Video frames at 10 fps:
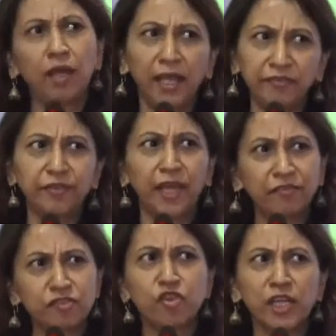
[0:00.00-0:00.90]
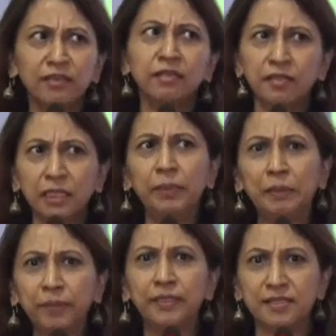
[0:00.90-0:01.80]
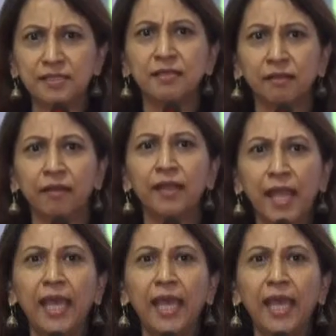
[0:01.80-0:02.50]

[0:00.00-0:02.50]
I've trained 30 people this year,